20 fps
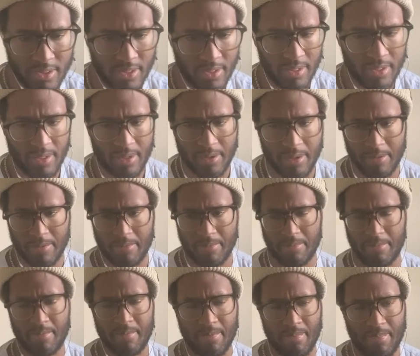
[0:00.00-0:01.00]

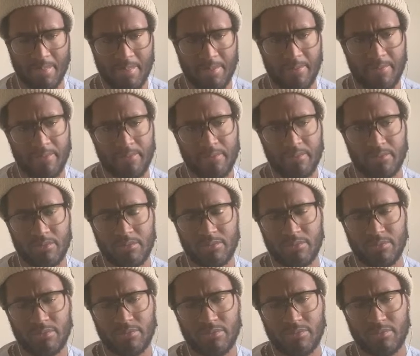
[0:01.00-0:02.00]

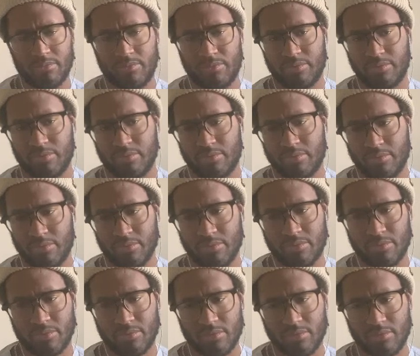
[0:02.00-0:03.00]

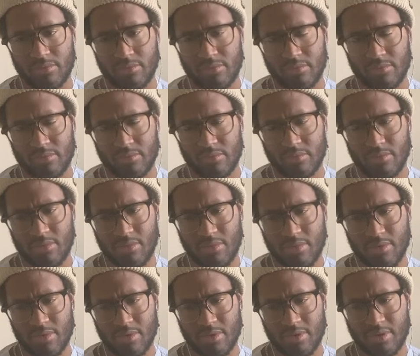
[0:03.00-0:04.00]

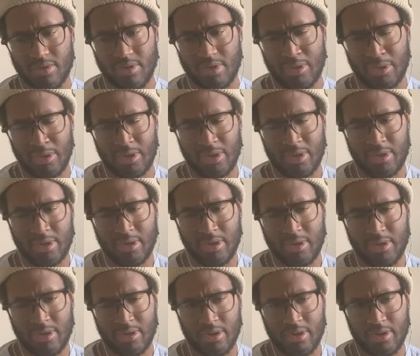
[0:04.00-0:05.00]

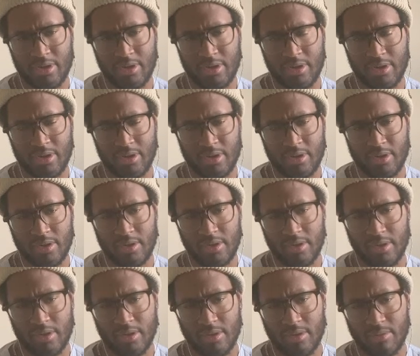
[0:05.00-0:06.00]

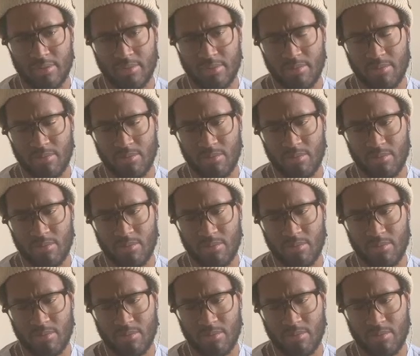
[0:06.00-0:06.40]
Nobody speaks.